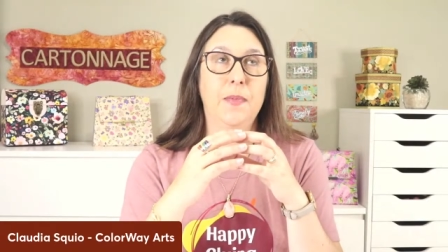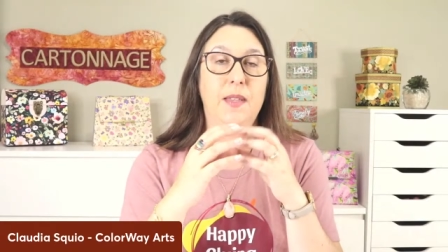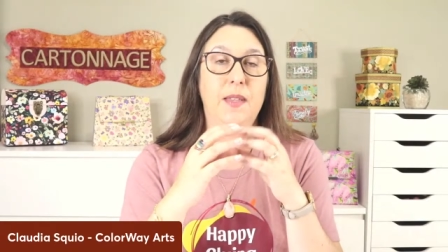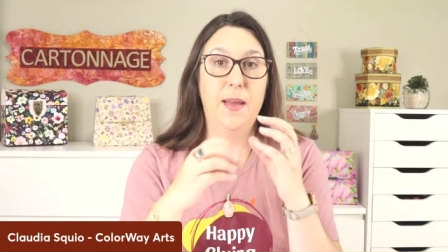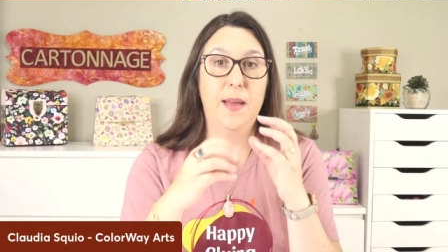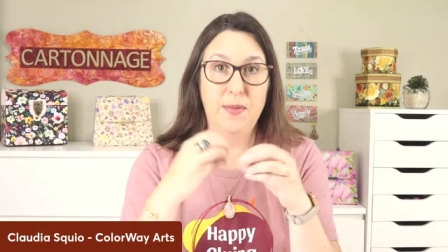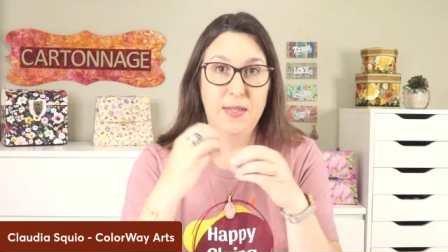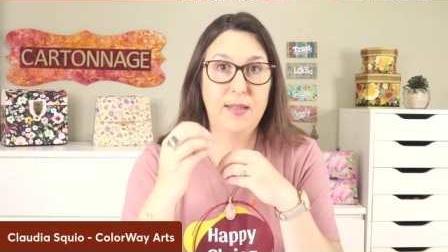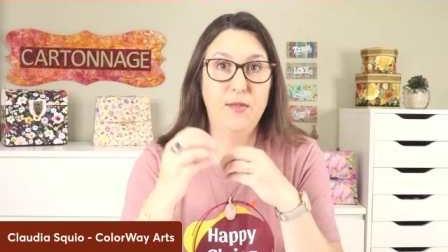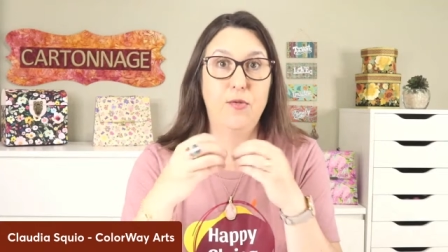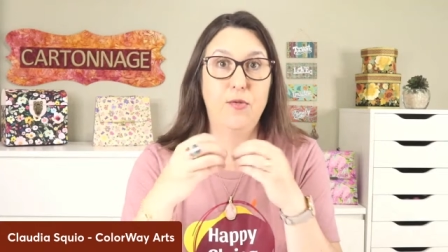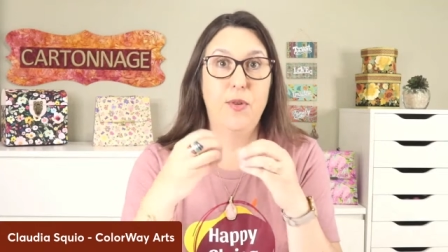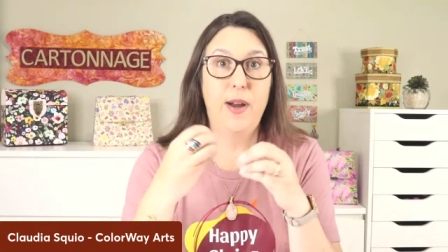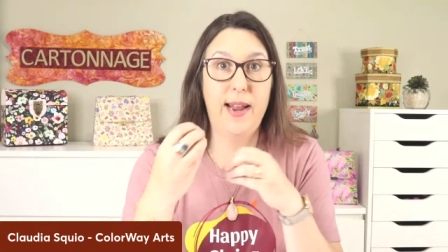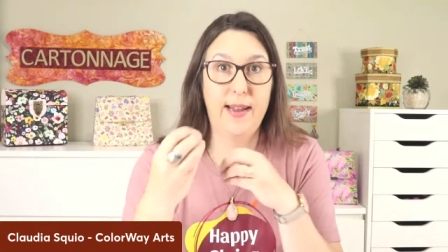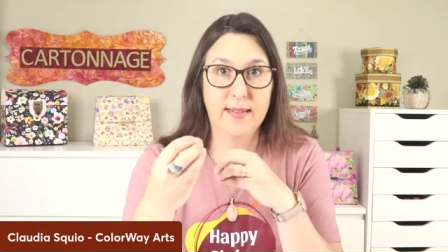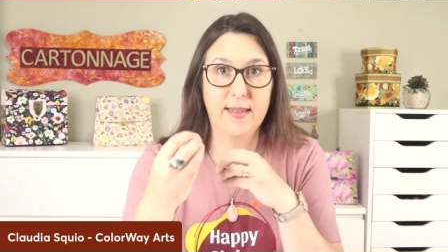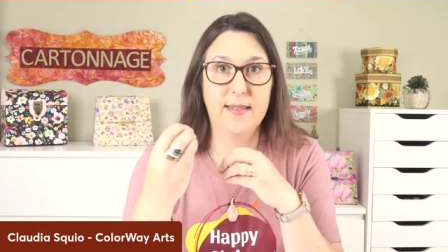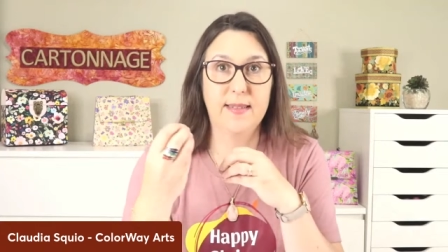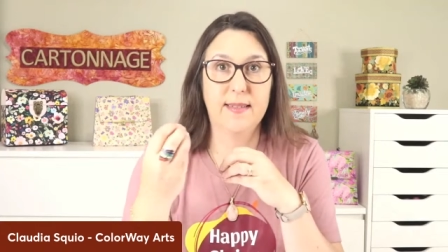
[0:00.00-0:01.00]
tips and
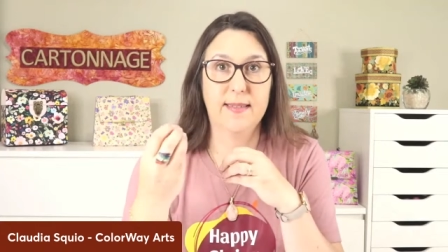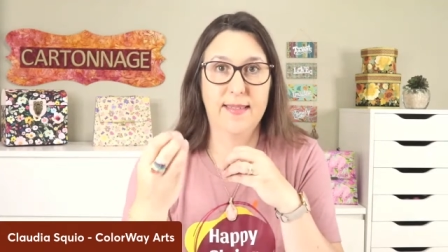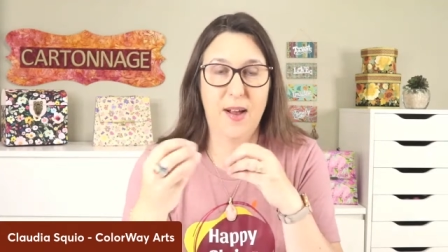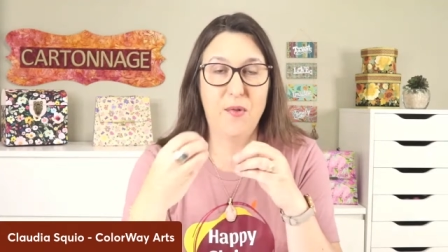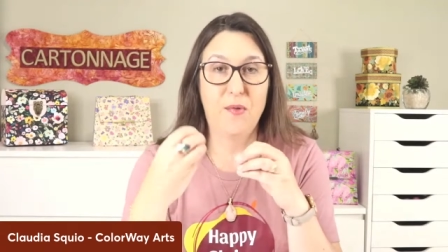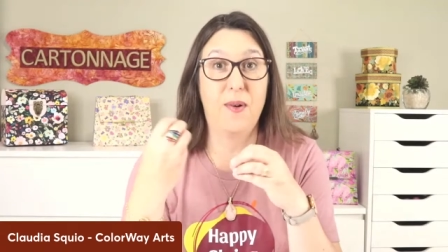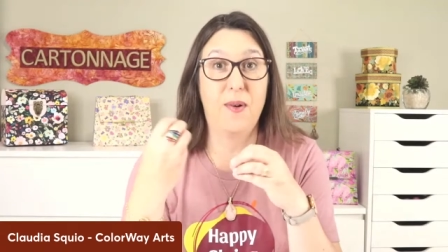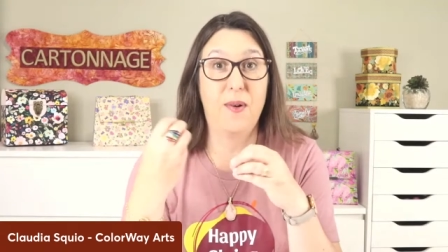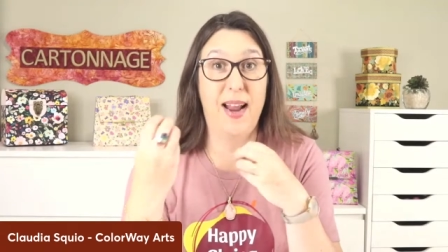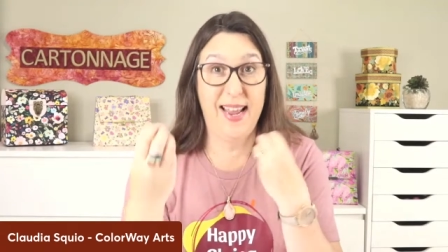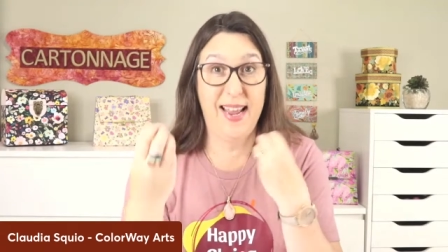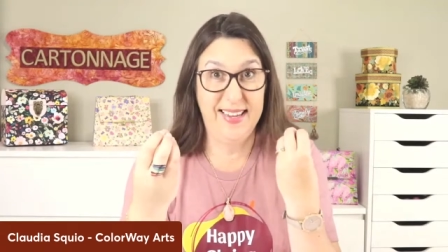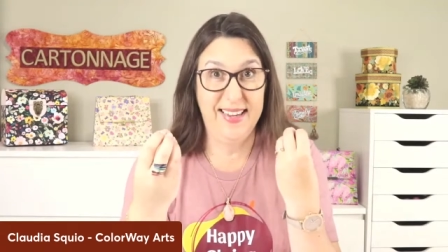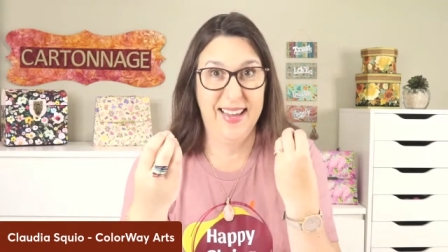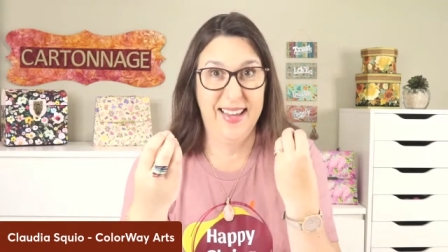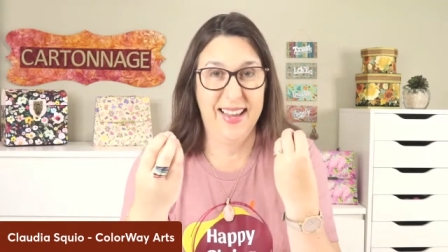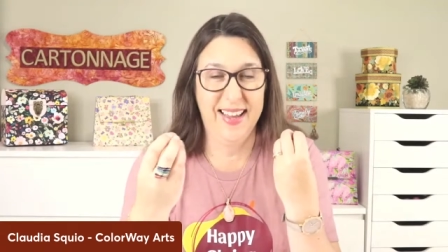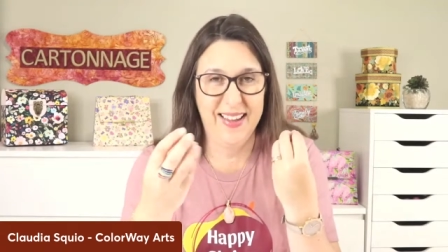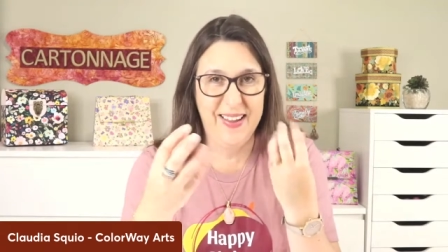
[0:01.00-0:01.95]
tricks already,